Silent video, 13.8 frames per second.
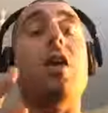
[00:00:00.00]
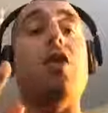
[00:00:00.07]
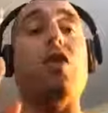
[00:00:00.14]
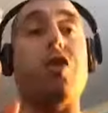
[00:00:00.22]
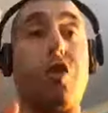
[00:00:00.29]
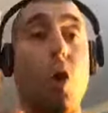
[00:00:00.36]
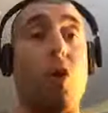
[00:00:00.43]

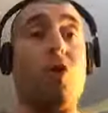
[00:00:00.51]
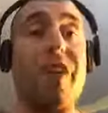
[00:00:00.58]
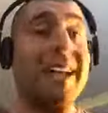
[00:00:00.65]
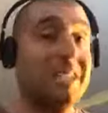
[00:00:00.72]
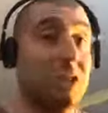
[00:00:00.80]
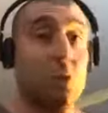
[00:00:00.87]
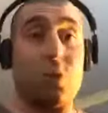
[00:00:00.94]

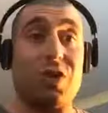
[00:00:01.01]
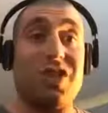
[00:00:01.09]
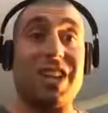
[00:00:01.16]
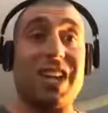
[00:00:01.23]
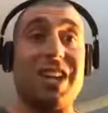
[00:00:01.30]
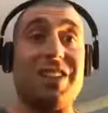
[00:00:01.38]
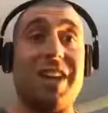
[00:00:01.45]
That's sort of the
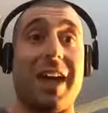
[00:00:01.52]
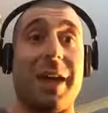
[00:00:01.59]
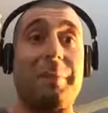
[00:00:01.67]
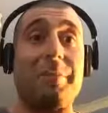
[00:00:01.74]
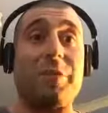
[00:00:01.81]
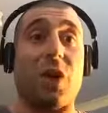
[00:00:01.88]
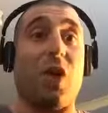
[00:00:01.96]
key
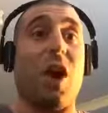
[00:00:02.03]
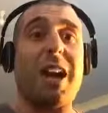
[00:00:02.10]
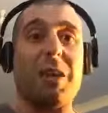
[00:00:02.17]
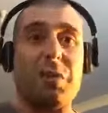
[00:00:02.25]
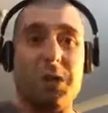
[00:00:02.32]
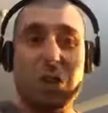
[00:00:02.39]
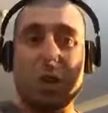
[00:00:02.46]
there. All right.
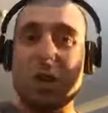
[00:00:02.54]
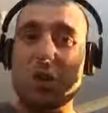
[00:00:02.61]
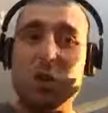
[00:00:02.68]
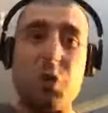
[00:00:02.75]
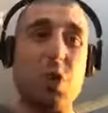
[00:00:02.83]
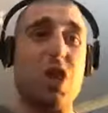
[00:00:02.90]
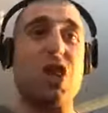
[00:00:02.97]
If you can
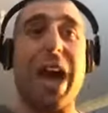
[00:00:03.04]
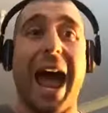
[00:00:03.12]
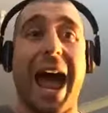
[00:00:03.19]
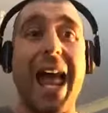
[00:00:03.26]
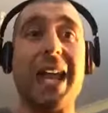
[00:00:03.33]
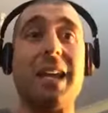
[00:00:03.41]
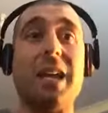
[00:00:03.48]
do
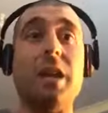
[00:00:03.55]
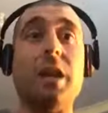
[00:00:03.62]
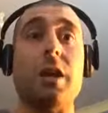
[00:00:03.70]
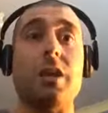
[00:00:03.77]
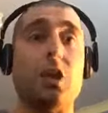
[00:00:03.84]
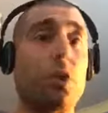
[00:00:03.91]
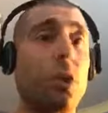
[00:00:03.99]
that,
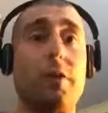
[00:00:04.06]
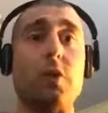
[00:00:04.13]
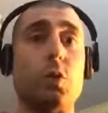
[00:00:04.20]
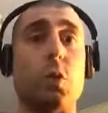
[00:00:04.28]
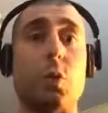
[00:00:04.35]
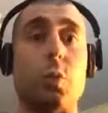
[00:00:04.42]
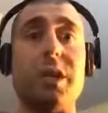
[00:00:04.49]
you're off
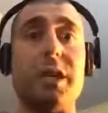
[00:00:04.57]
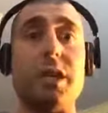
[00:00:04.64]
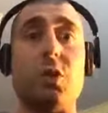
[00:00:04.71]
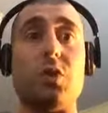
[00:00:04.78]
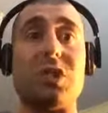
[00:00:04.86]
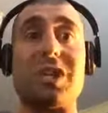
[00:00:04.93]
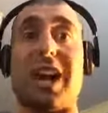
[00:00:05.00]
to a really
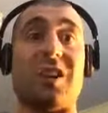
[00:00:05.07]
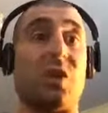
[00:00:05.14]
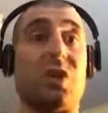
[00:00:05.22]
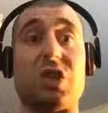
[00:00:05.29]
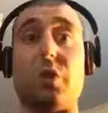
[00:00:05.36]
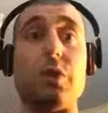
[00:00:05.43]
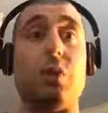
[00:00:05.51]
good start. And
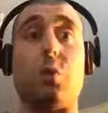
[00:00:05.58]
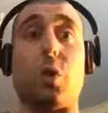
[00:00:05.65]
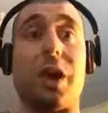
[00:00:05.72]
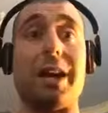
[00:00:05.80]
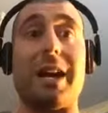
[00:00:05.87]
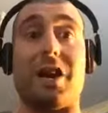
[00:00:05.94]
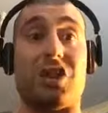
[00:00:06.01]
I'll tell you
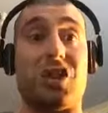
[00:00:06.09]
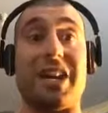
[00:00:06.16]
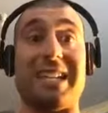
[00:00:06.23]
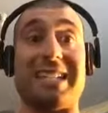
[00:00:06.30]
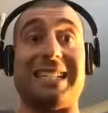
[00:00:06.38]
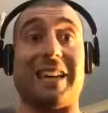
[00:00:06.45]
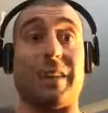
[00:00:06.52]
right now,
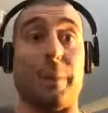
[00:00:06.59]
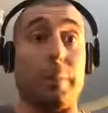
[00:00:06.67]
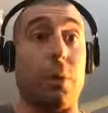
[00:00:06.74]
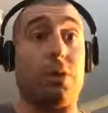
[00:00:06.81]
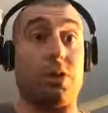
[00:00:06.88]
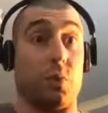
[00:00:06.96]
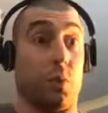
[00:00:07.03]
chances are that
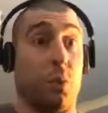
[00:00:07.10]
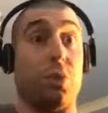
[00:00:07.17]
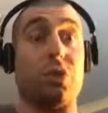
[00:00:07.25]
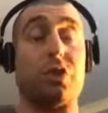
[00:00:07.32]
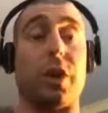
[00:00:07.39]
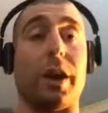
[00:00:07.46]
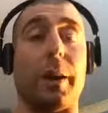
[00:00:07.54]
person
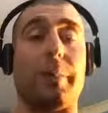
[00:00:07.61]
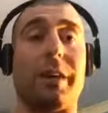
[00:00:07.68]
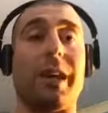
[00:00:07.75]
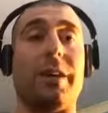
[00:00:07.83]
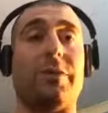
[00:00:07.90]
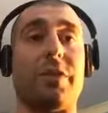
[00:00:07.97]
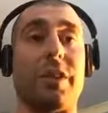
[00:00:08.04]
will sign up
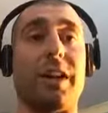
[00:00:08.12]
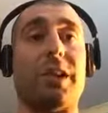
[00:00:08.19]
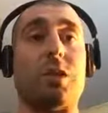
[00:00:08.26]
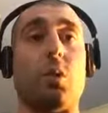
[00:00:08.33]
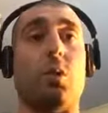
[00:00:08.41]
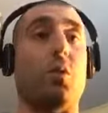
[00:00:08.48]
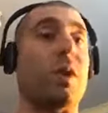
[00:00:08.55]
again for the
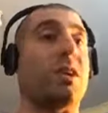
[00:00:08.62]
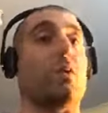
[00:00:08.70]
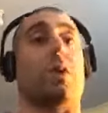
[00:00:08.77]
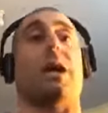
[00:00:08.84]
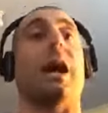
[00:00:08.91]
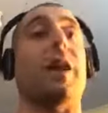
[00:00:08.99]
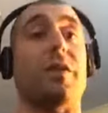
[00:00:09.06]
next 12 weeks,
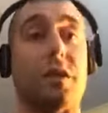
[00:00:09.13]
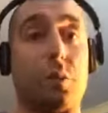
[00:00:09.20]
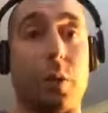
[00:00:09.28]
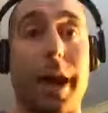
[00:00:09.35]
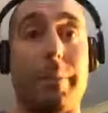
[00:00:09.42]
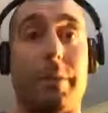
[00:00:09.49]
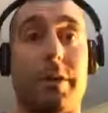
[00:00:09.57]
regardless
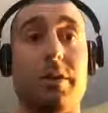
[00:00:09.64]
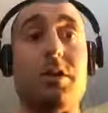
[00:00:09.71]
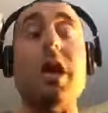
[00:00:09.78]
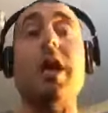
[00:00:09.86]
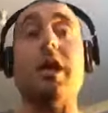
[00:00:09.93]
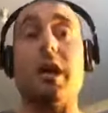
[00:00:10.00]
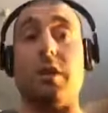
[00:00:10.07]
what happens,
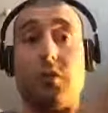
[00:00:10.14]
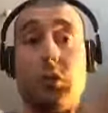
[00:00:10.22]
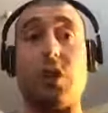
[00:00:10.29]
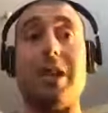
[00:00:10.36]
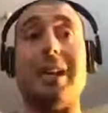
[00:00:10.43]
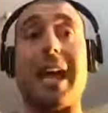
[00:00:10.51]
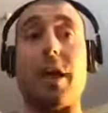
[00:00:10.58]
if you
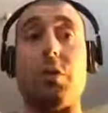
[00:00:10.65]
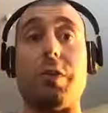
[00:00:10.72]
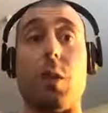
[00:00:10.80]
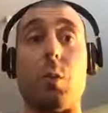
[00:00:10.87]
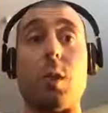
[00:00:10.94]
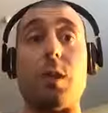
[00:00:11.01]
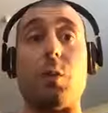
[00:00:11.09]
can nail
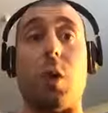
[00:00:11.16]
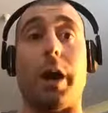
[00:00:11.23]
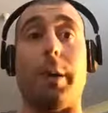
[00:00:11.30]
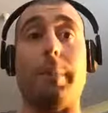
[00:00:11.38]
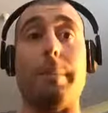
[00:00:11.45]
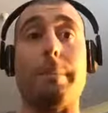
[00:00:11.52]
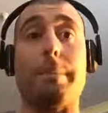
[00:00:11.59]
that week 1.
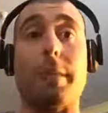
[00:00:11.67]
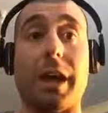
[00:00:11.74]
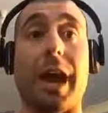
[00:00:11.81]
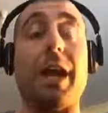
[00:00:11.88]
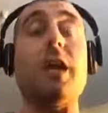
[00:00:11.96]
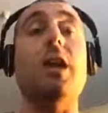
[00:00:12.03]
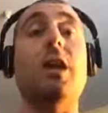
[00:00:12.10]

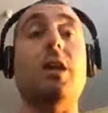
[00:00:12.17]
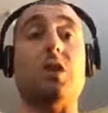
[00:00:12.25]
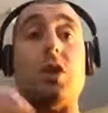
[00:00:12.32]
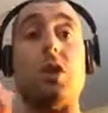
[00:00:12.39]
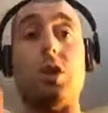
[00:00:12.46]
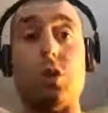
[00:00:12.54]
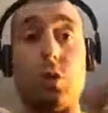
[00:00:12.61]
Okay, so
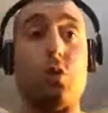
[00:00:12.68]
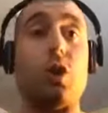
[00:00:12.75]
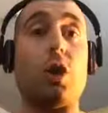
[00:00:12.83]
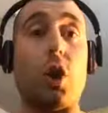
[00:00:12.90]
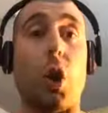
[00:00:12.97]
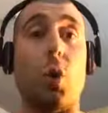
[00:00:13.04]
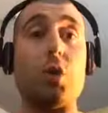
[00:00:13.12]
you do the
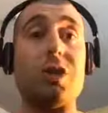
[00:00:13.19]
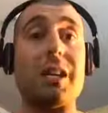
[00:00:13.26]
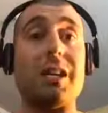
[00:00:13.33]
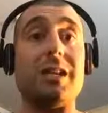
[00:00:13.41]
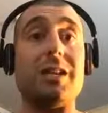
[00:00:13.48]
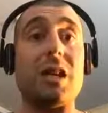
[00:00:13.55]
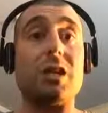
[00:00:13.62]
goal
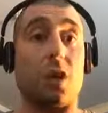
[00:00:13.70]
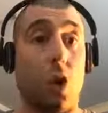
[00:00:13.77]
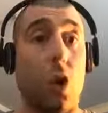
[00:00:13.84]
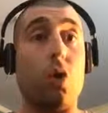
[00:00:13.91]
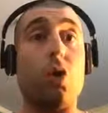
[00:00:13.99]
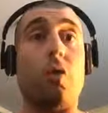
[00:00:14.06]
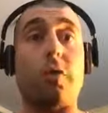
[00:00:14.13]
setting session
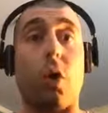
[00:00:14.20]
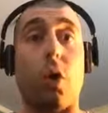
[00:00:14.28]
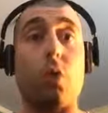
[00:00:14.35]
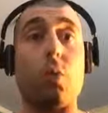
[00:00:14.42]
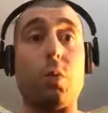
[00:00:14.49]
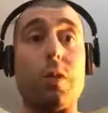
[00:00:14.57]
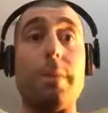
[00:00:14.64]
on the
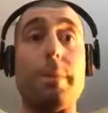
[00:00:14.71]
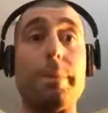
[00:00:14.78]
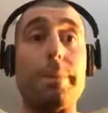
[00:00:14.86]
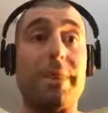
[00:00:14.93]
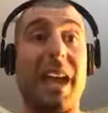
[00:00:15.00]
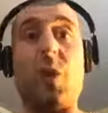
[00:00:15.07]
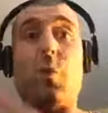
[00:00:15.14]
phone with them,
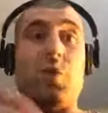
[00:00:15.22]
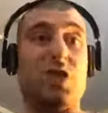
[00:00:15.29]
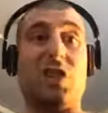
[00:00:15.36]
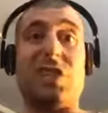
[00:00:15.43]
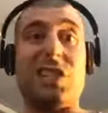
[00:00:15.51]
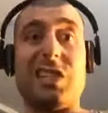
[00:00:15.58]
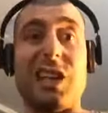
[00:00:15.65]
okay,
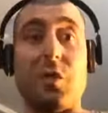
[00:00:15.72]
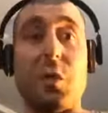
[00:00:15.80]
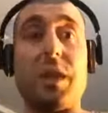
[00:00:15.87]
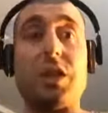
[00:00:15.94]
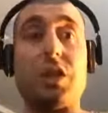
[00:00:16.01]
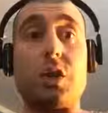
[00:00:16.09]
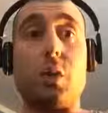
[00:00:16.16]
just as they're
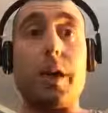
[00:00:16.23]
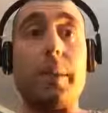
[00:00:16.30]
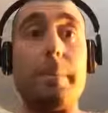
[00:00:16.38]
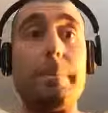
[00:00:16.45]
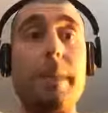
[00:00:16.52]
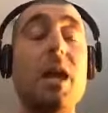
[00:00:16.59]
registering.